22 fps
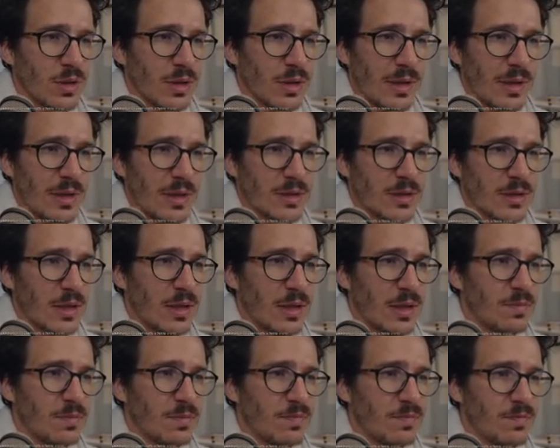Guess I
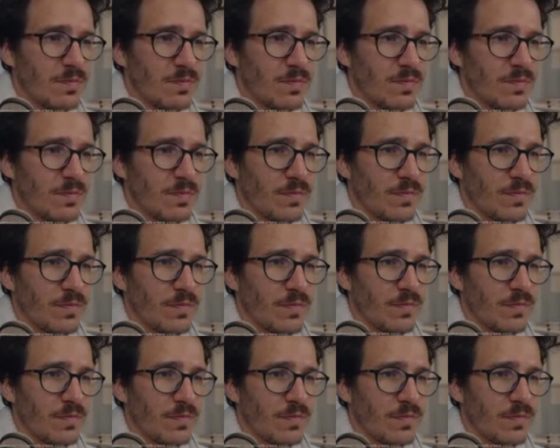am.
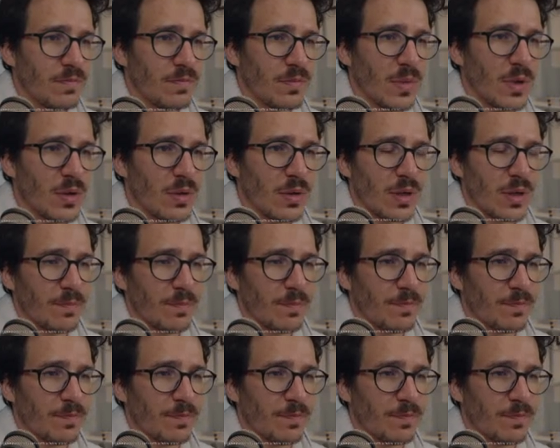Okay.